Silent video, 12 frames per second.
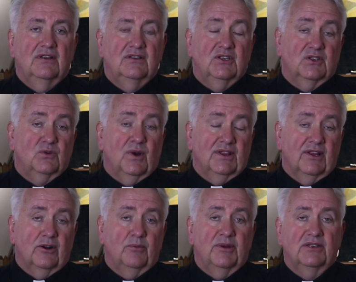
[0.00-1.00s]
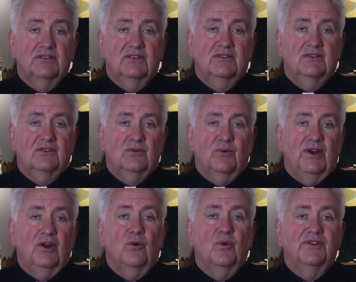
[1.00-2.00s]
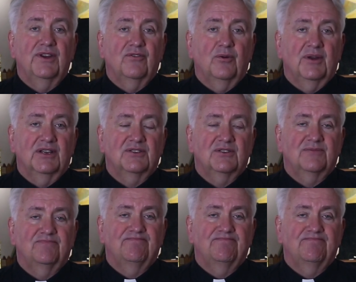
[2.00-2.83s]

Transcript: just what little bit we know we'll never miss?